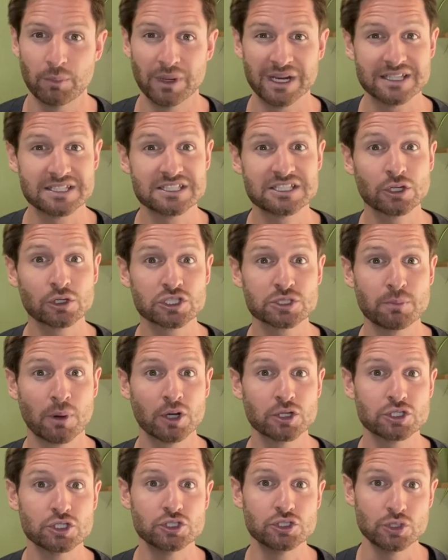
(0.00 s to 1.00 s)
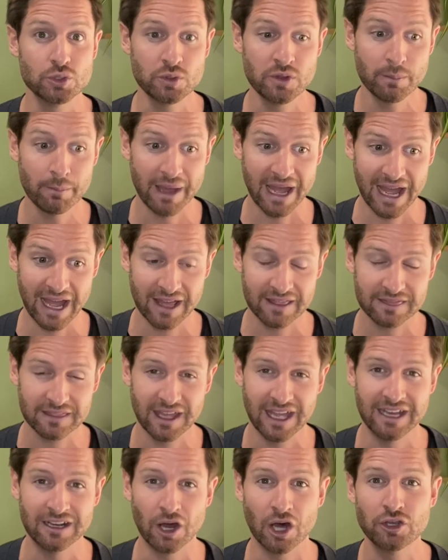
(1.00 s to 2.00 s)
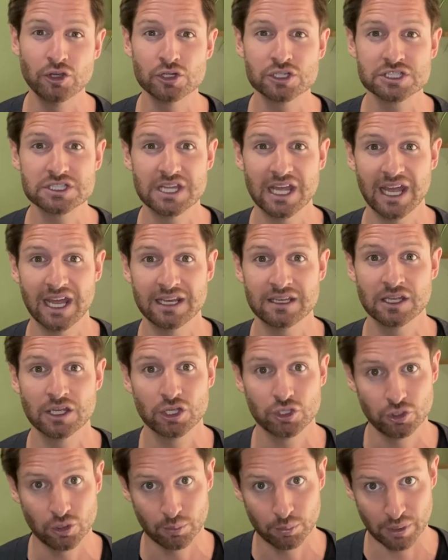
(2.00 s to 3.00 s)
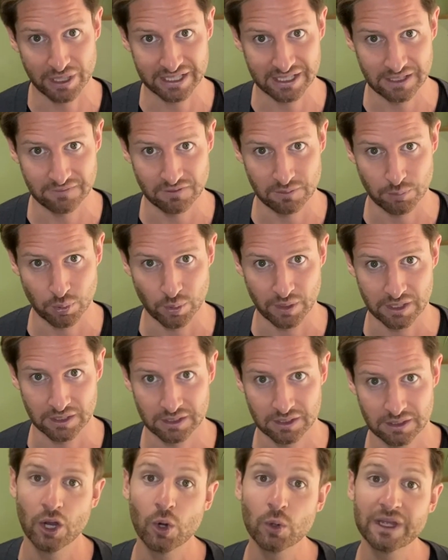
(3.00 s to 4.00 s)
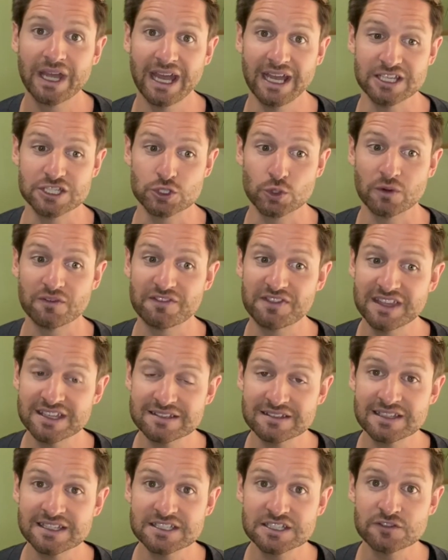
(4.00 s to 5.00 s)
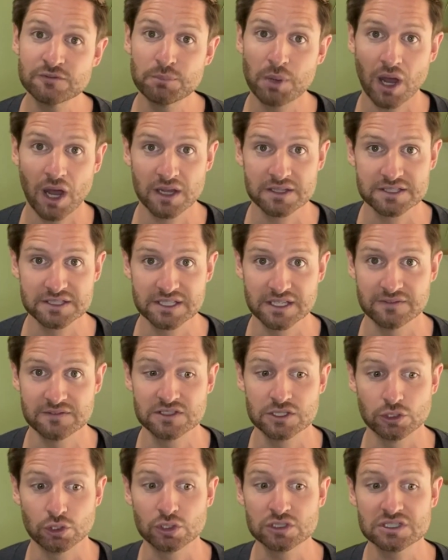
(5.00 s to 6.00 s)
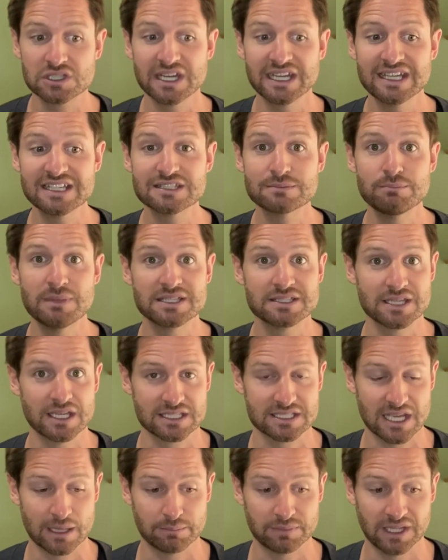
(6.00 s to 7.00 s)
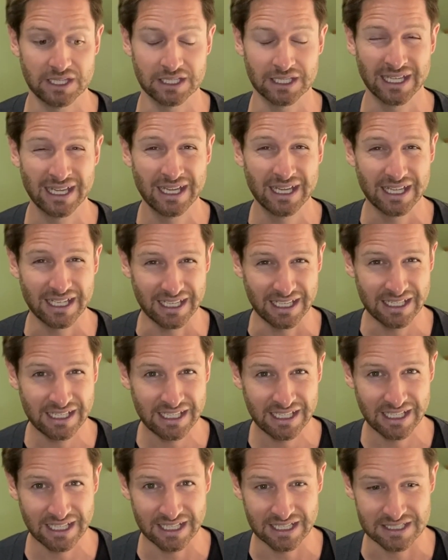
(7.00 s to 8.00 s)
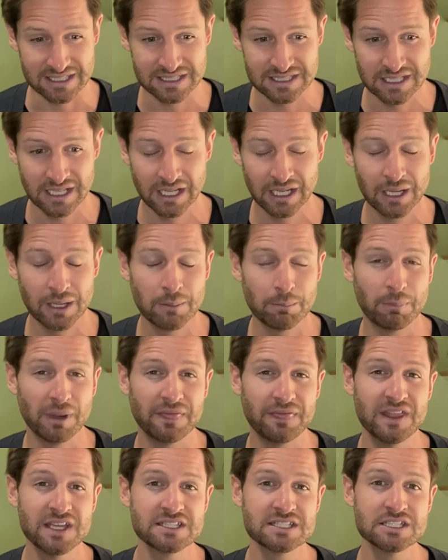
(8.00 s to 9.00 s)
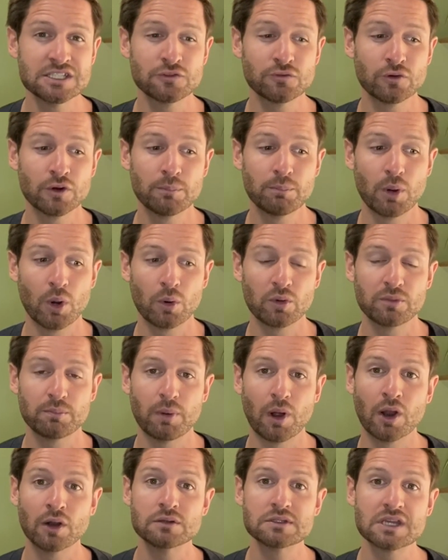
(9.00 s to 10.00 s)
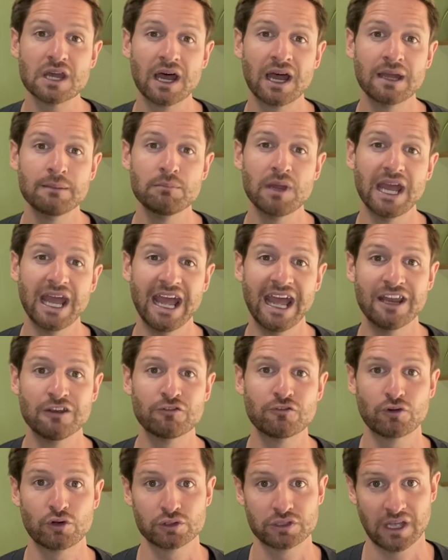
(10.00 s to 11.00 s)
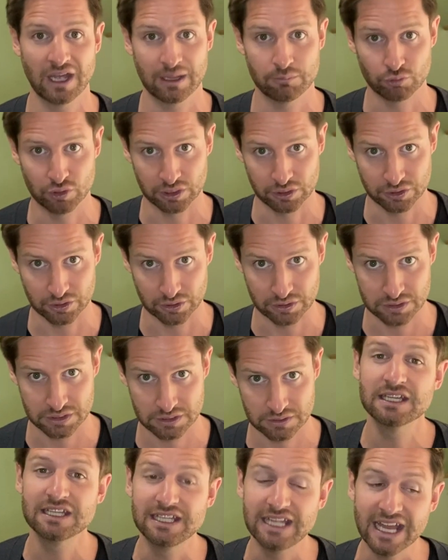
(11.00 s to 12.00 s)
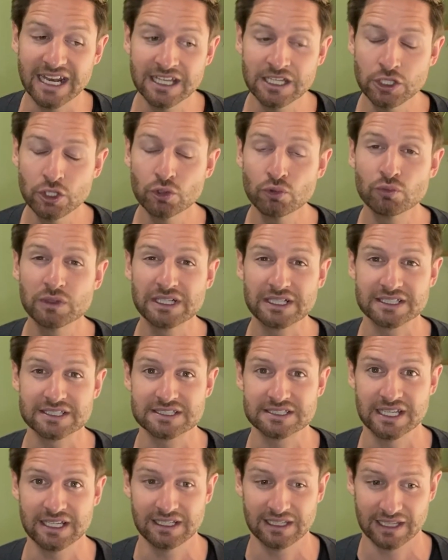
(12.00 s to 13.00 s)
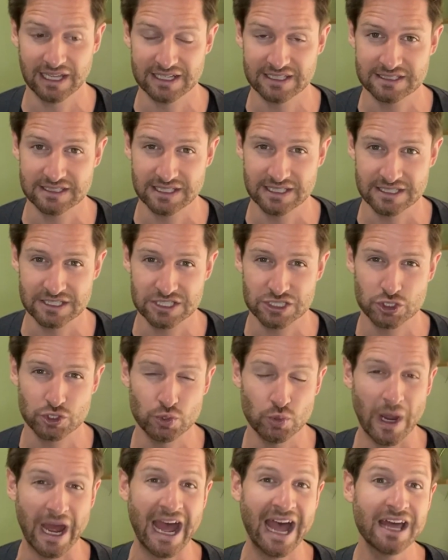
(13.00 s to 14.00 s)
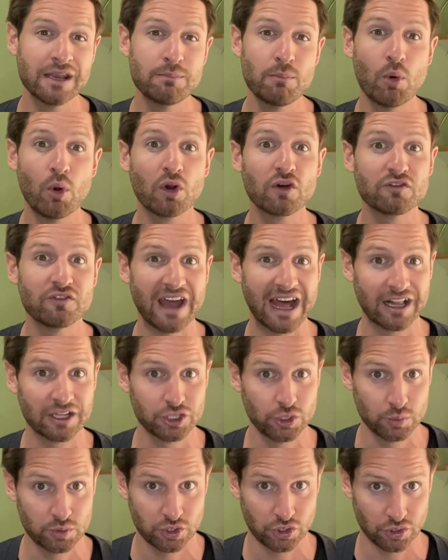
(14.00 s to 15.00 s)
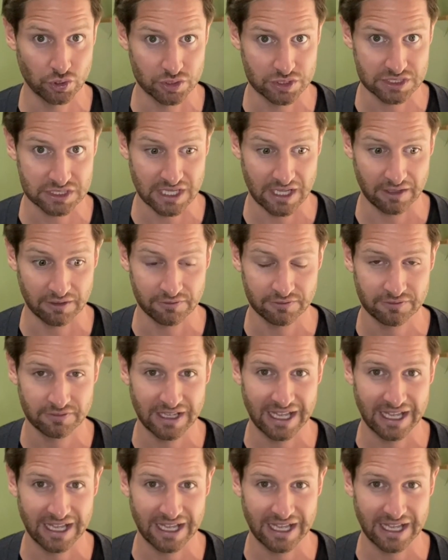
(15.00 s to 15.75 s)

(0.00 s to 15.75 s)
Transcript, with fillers: But it's still smart to do the math and understand your break-even point. Okay, so if this list of positives looks like it's missing something, it is, but this is for both part-time and full-time realtors. Getting your real estate license to add more value to yourself